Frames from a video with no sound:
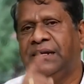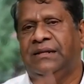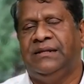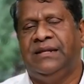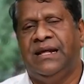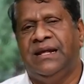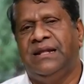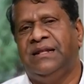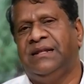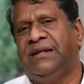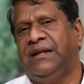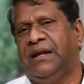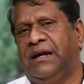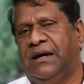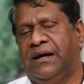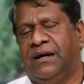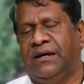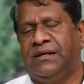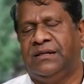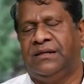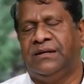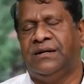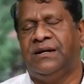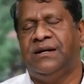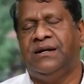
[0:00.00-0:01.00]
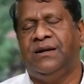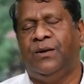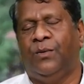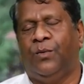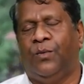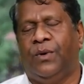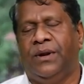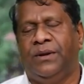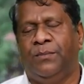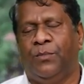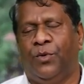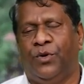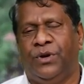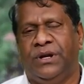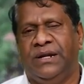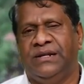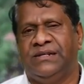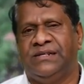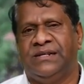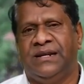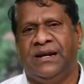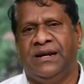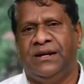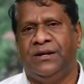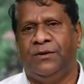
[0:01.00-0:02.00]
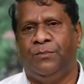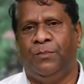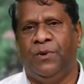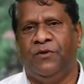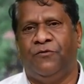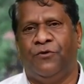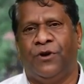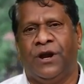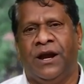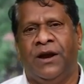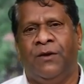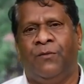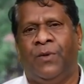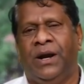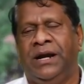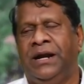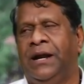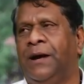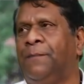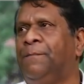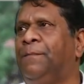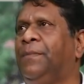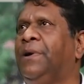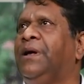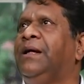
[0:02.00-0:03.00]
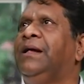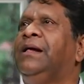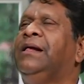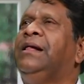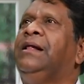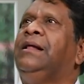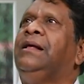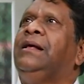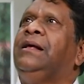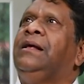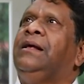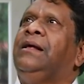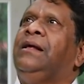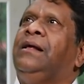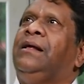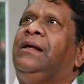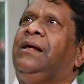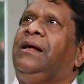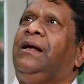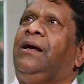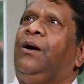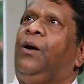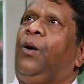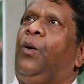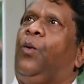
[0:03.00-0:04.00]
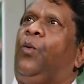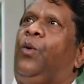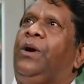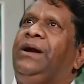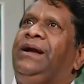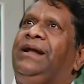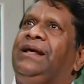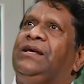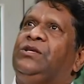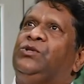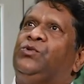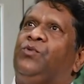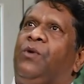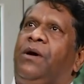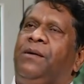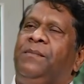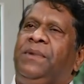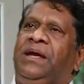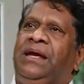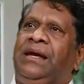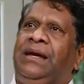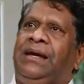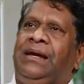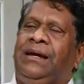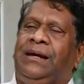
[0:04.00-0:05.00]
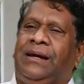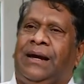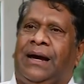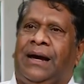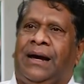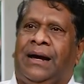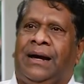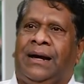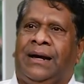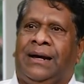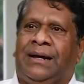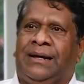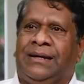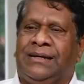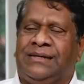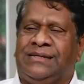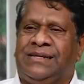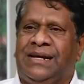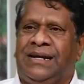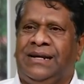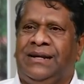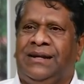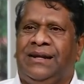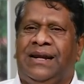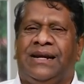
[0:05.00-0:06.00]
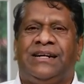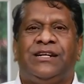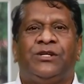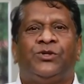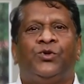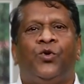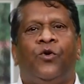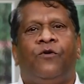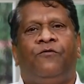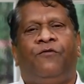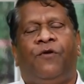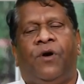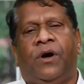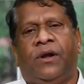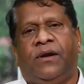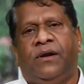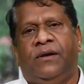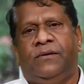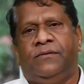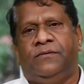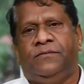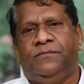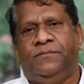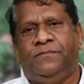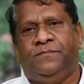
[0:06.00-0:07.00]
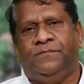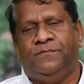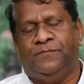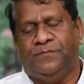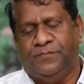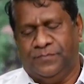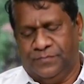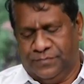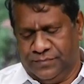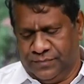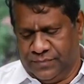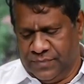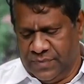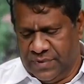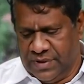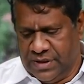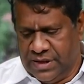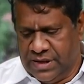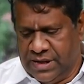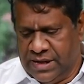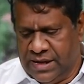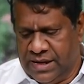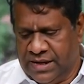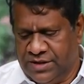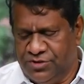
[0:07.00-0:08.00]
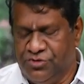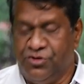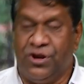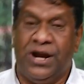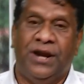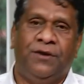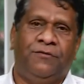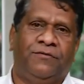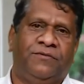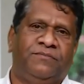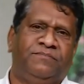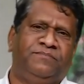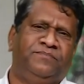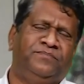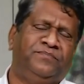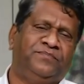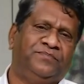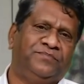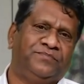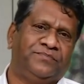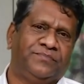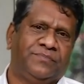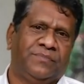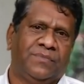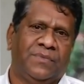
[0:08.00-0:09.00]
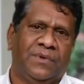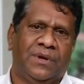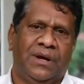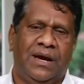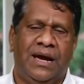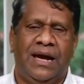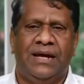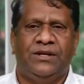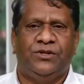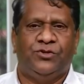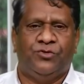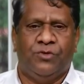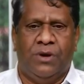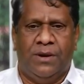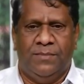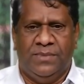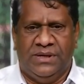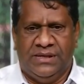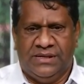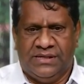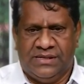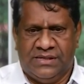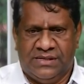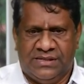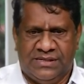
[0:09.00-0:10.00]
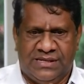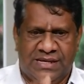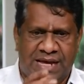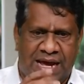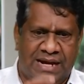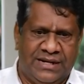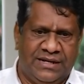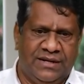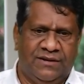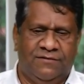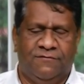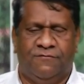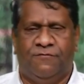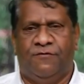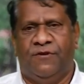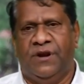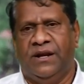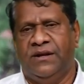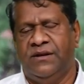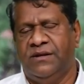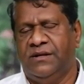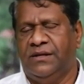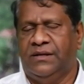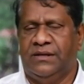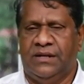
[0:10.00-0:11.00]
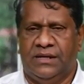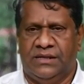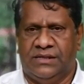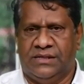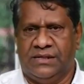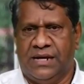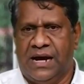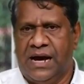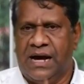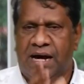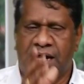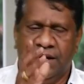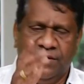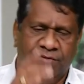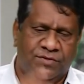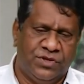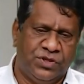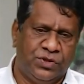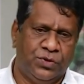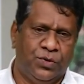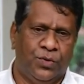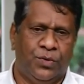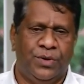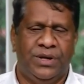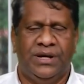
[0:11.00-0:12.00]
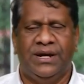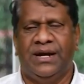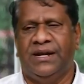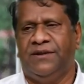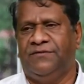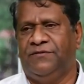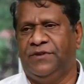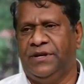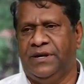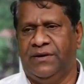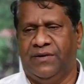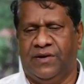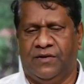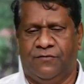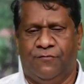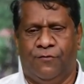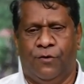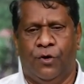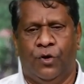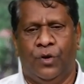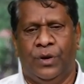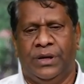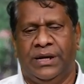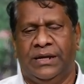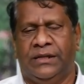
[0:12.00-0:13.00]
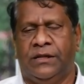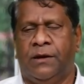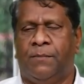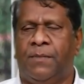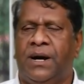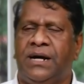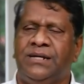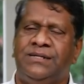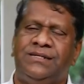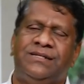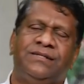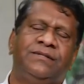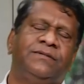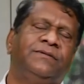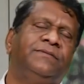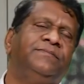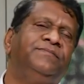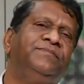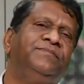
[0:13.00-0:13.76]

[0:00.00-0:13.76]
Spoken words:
Then one more incident before I wind up. One day Swami said, let us go for drive. And Swami sat in front in his car, he was going, and we are following in the bus.